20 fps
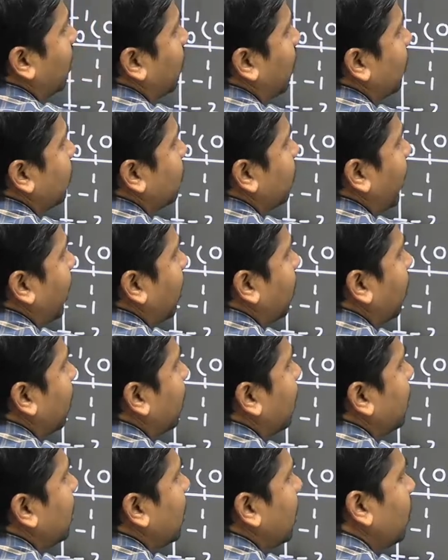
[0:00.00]
What is y
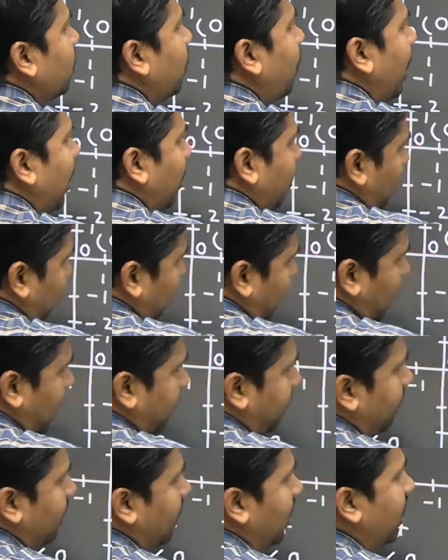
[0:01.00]
coordinate here? Y only,
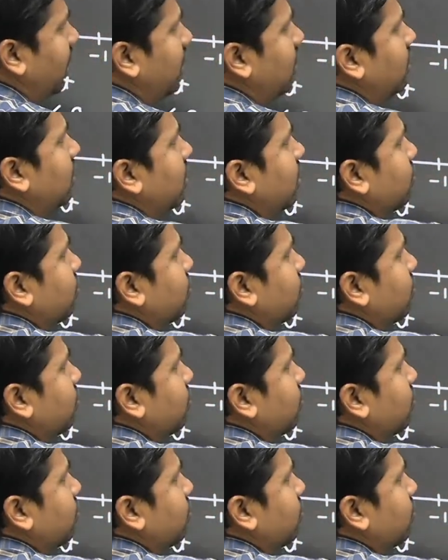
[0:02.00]
right?